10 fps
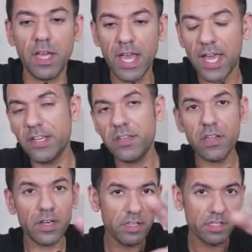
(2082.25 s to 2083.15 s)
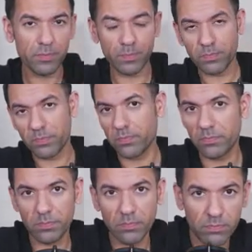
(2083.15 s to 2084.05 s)
And none of these
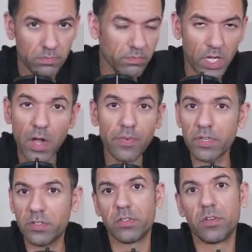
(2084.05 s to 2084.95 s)
other